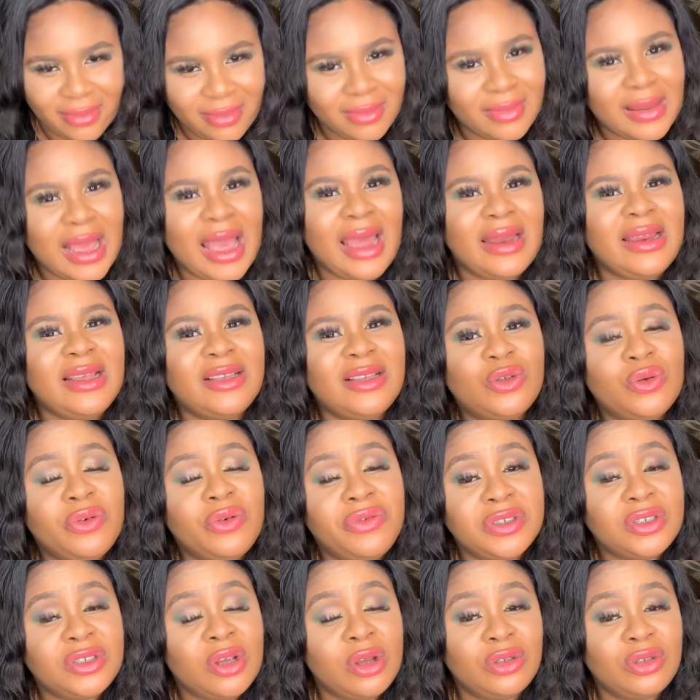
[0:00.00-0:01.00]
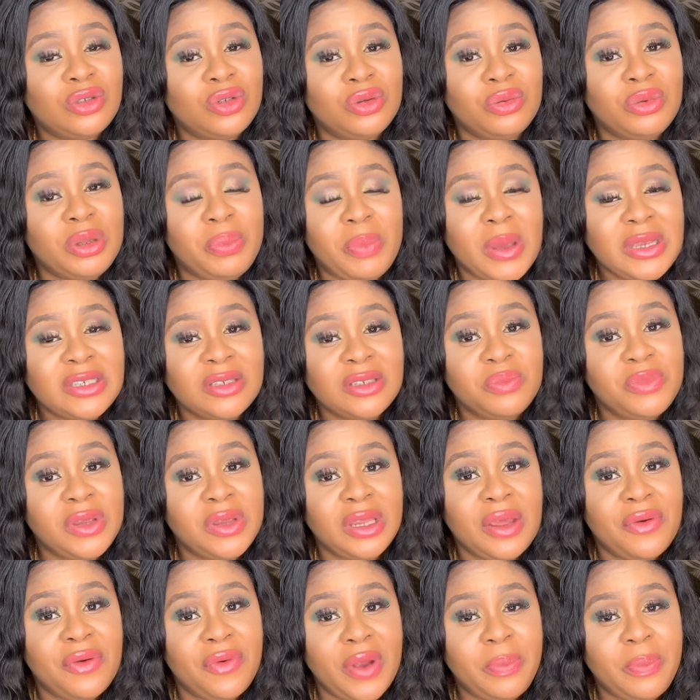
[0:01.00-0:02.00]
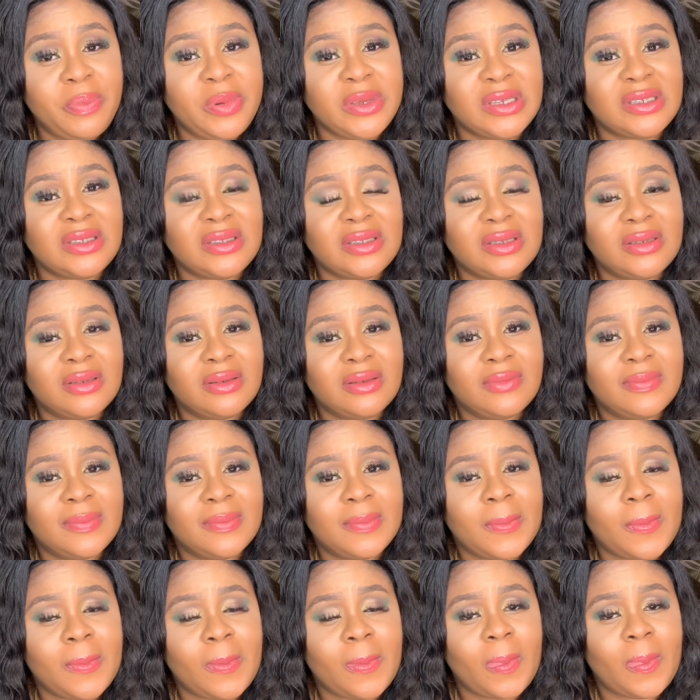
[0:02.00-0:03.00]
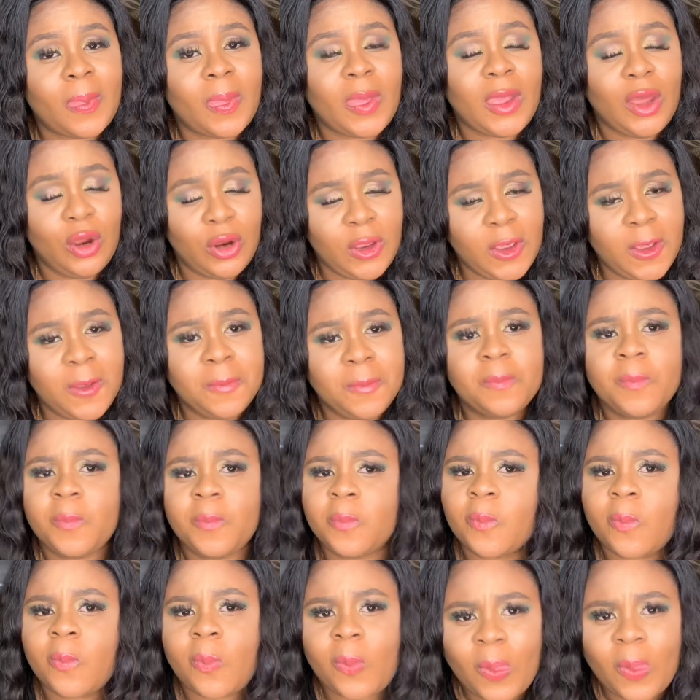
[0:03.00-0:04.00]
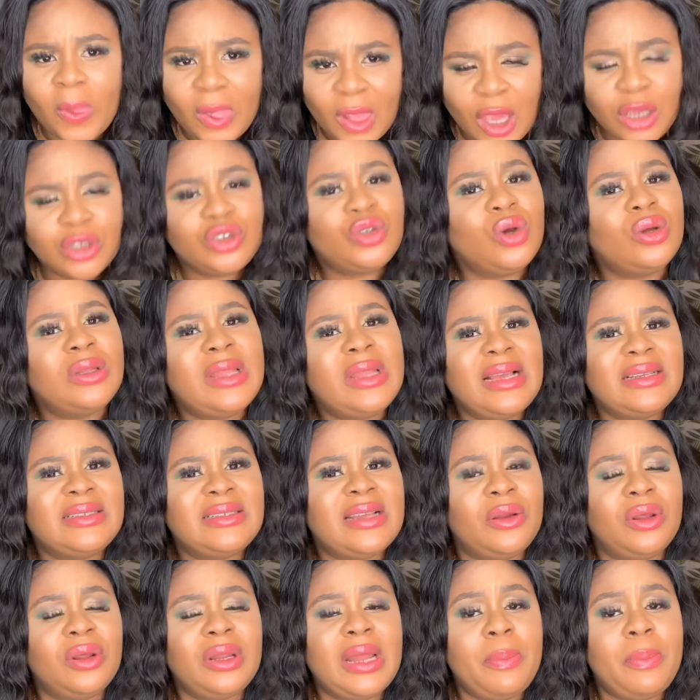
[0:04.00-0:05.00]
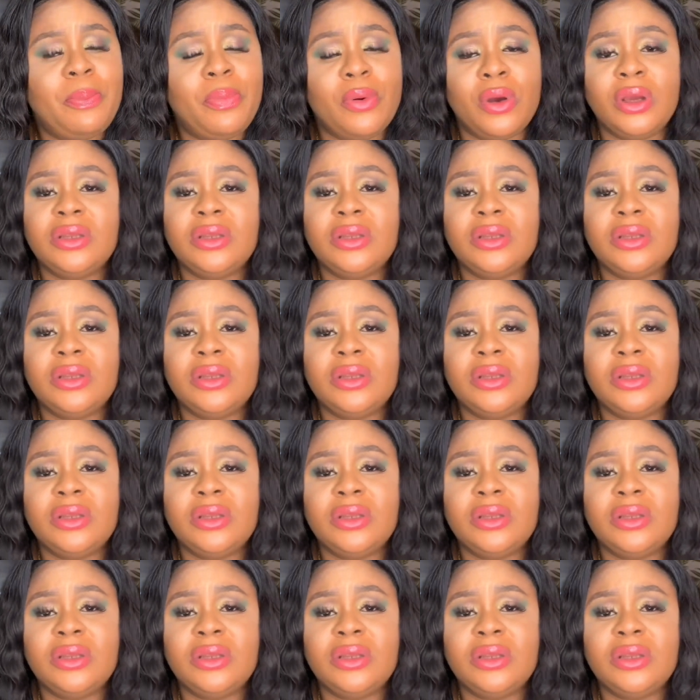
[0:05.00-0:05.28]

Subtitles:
and it will result to the person being a rapist. Okay, so that's another point.